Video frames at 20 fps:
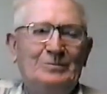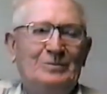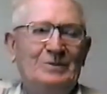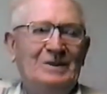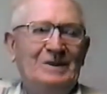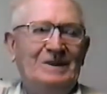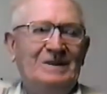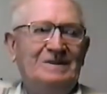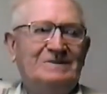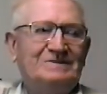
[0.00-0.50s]

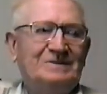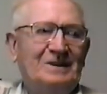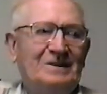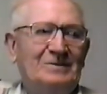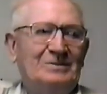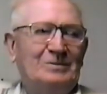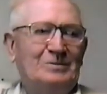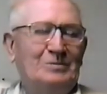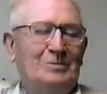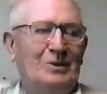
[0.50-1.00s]
his
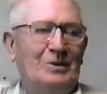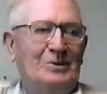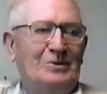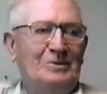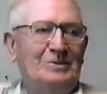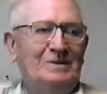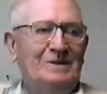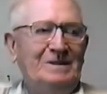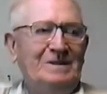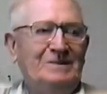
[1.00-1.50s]
other
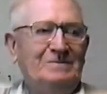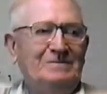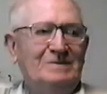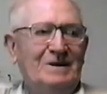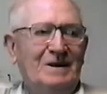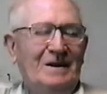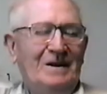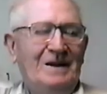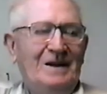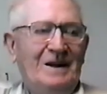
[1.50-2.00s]
brother, he
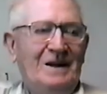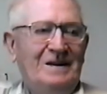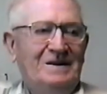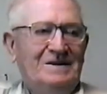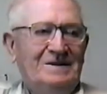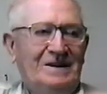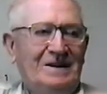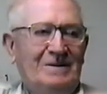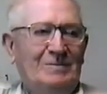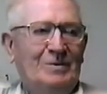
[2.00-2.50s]

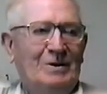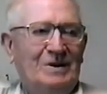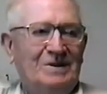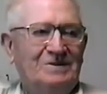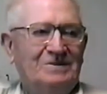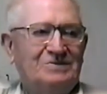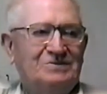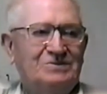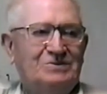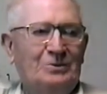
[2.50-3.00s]
bought
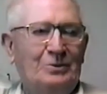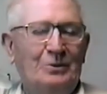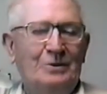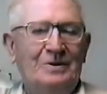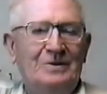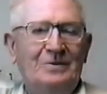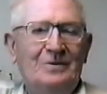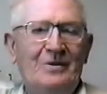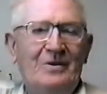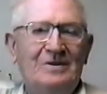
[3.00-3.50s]
the store
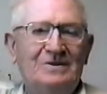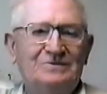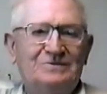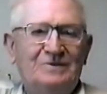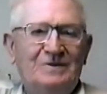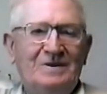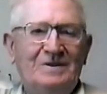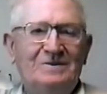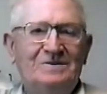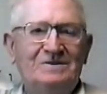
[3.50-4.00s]
at
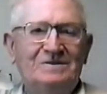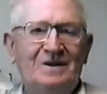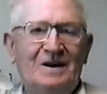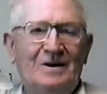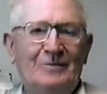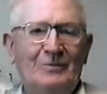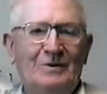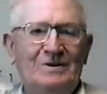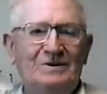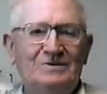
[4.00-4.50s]
Rossville, and I
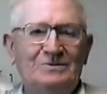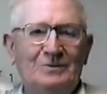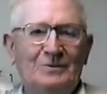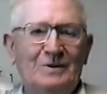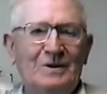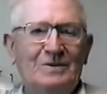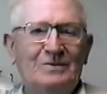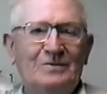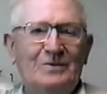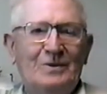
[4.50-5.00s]
went to
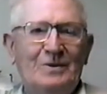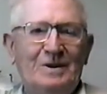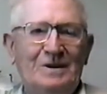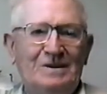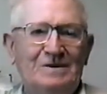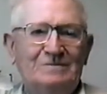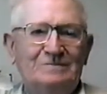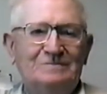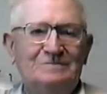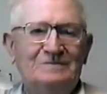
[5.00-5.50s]
work for
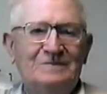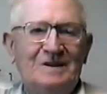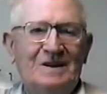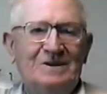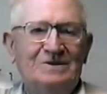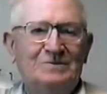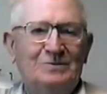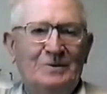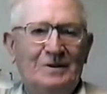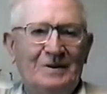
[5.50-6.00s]
him.
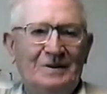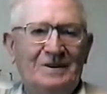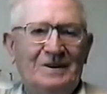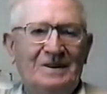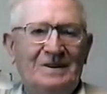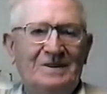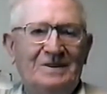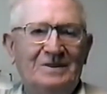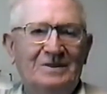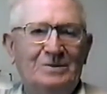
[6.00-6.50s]
That's where I
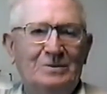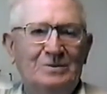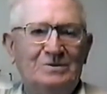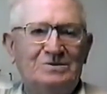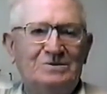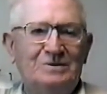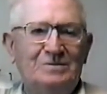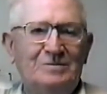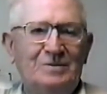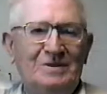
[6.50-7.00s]
got in the
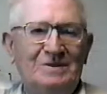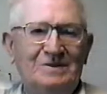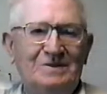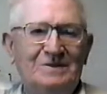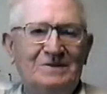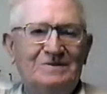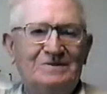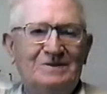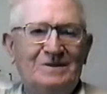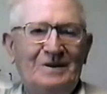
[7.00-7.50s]
grocery
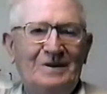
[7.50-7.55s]
business.